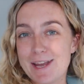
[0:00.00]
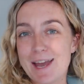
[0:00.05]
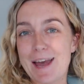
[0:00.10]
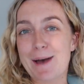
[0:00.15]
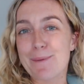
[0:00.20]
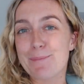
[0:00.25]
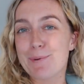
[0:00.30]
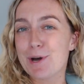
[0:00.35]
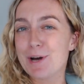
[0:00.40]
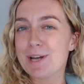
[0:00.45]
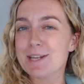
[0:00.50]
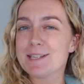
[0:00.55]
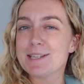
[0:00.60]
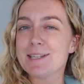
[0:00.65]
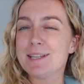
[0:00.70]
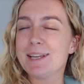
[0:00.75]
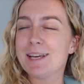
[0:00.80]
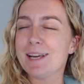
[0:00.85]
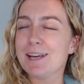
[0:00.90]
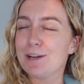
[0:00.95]
yeah,
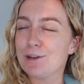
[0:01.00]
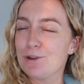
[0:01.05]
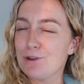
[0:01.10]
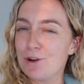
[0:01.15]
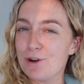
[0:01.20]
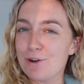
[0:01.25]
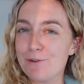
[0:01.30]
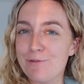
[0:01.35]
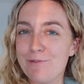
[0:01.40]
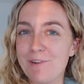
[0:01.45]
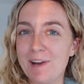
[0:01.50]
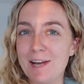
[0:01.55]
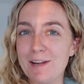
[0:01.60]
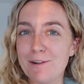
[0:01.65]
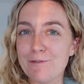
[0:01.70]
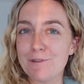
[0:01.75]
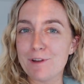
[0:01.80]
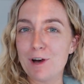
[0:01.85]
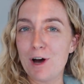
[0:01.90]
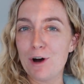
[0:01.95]
personally, not a fan
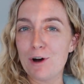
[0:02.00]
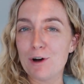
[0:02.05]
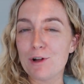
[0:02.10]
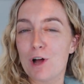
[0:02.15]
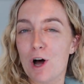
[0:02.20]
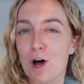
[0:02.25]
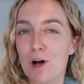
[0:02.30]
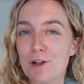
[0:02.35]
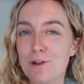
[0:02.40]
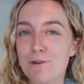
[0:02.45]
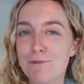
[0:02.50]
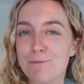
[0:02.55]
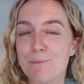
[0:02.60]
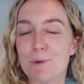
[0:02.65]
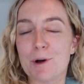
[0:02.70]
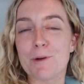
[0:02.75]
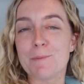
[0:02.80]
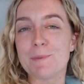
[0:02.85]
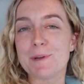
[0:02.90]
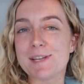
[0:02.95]
of the whole olive
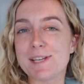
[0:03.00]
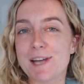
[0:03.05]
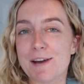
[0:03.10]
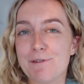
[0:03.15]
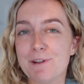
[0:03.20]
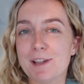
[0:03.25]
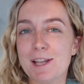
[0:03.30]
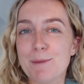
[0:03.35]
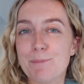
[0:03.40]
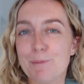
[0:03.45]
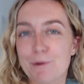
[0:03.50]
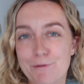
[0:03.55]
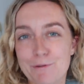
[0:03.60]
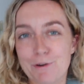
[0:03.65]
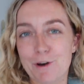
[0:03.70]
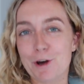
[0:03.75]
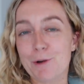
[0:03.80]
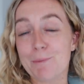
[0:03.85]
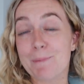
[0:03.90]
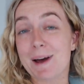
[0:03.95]
moment. Definitely
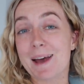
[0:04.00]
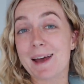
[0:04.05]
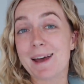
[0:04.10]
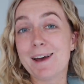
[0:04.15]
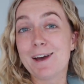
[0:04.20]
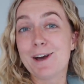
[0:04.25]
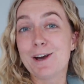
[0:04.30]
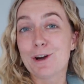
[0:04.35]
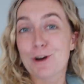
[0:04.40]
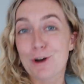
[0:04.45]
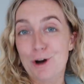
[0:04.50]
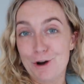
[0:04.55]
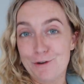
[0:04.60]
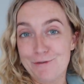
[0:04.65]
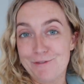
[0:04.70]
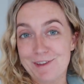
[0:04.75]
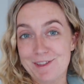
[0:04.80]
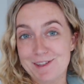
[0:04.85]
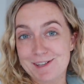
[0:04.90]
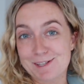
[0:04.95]
preferred my
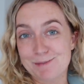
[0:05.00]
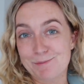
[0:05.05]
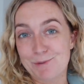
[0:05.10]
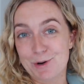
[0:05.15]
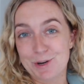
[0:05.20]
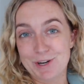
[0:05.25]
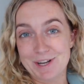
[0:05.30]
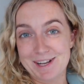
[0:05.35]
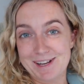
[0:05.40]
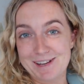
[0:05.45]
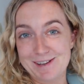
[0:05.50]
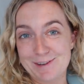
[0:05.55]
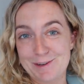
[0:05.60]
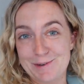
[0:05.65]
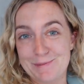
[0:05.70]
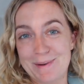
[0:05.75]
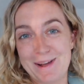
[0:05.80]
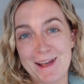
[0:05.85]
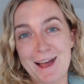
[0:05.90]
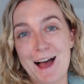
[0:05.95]
coffee this morning
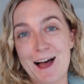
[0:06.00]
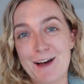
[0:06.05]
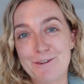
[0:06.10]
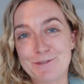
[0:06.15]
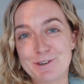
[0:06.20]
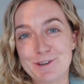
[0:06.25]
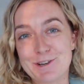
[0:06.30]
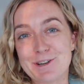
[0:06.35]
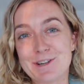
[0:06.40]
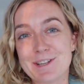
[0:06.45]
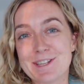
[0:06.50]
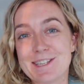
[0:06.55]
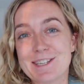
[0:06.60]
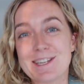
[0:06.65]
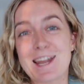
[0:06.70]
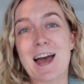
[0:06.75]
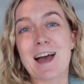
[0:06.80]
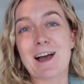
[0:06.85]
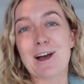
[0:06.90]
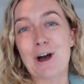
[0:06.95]
to my afternoon
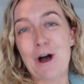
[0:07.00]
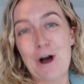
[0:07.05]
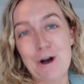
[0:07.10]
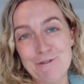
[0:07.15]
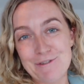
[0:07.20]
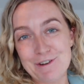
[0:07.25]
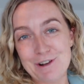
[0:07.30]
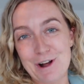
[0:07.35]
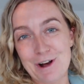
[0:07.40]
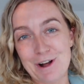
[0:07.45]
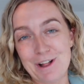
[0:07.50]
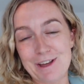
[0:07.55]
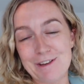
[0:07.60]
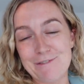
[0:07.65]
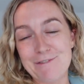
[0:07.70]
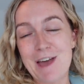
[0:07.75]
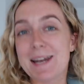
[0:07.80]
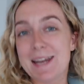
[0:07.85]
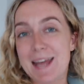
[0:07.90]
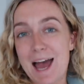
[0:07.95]
snack of an
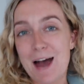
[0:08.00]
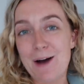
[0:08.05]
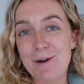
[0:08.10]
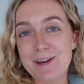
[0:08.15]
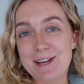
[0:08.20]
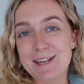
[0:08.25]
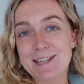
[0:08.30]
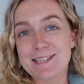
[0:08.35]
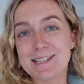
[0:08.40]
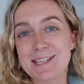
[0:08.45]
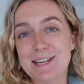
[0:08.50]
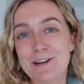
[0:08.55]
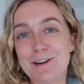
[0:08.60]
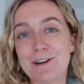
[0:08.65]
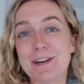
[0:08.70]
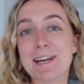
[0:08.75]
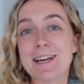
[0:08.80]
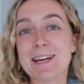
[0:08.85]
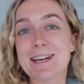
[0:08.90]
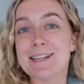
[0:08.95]
olive. But now it is
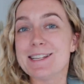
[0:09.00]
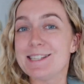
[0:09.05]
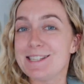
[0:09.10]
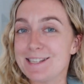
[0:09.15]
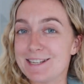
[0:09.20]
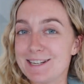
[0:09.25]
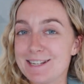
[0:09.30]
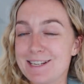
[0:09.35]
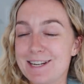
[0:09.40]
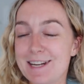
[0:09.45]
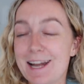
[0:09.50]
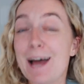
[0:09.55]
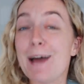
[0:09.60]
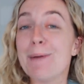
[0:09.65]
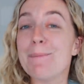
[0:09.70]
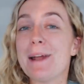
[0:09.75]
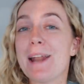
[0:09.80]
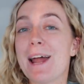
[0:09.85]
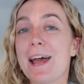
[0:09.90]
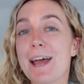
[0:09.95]
nearing dinner
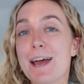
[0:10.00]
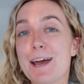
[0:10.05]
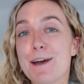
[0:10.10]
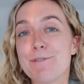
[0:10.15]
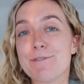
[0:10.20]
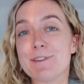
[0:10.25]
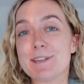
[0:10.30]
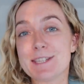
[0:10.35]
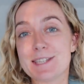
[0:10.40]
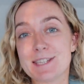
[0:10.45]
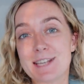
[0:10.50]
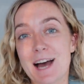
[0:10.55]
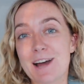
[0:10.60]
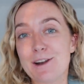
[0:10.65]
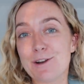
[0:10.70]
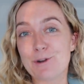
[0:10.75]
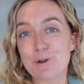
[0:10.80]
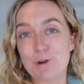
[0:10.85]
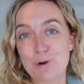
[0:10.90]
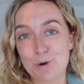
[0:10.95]
time, and I have
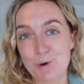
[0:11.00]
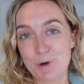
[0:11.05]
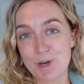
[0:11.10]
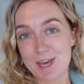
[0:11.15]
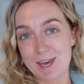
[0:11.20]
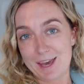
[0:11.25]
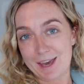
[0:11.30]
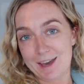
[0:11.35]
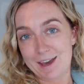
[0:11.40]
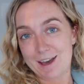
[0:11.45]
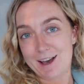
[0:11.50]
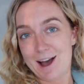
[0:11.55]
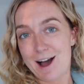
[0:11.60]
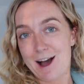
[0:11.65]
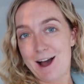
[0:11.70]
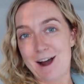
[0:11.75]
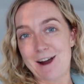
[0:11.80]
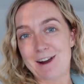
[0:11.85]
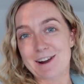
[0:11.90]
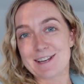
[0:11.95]
started cooking
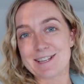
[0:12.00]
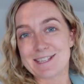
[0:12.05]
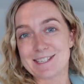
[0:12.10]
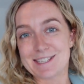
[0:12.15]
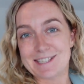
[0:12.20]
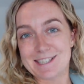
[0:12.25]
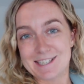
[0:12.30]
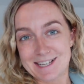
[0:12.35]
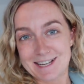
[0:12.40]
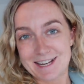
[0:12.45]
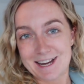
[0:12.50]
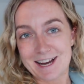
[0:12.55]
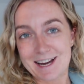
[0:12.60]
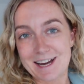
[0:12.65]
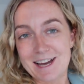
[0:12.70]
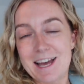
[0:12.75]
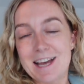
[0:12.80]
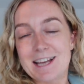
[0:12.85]
Kara's dinner.